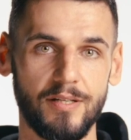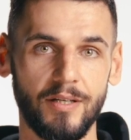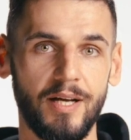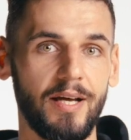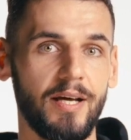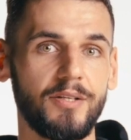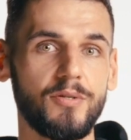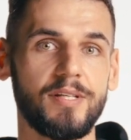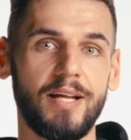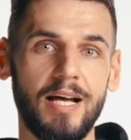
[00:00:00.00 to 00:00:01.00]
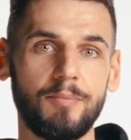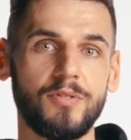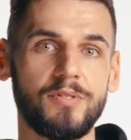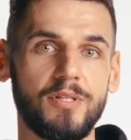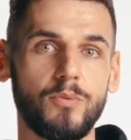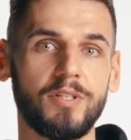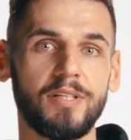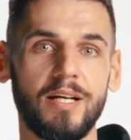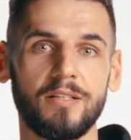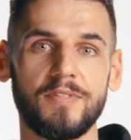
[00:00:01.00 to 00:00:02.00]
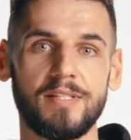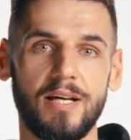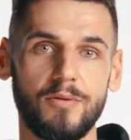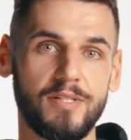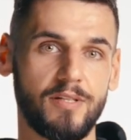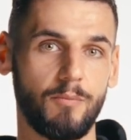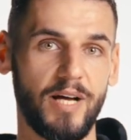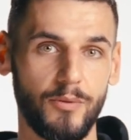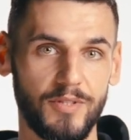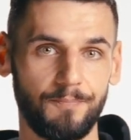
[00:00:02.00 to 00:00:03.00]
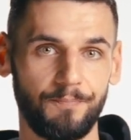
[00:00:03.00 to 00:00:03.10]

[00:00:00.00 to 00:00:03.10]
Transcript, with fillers: are and use an app to see what kind of sounds come out.